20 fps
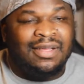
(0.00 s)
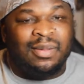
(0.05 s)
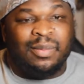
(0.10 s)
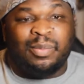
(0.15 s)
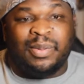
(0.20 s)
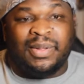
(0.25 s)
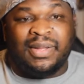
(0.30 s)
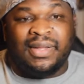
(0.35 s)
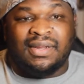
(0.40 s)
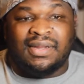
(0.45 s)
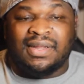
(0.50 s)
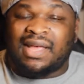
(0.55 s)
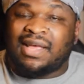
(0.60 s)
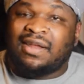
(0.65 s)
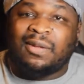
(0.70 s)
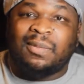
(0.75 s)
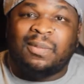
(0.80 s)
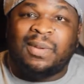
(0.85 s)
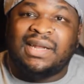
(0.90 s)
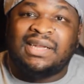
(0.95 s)
but ain't
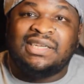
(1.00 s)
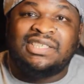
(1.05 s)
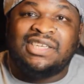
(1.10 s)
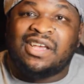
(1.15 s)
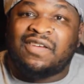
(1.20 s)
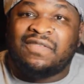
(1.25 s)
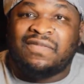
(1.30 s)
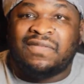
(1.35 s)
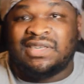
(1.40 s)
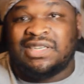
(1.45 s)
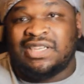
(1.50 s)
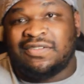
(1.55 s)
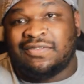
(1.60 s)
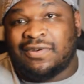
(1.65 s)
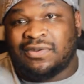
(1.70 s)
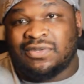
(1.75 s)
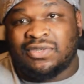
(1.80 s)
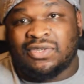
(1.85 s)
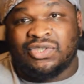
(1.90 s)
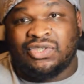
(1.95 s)
nobody checking for D
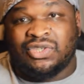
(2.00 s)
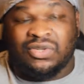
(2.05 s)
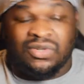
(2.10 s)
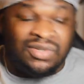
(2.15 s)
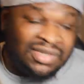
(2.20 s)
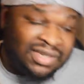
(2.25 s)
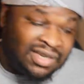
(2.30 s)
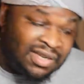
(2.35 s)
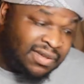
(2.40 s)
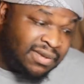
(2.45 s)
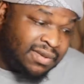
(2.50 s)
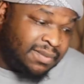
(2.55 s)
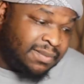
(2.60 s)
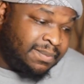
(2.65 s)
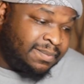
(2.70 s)
Rose's shoes either.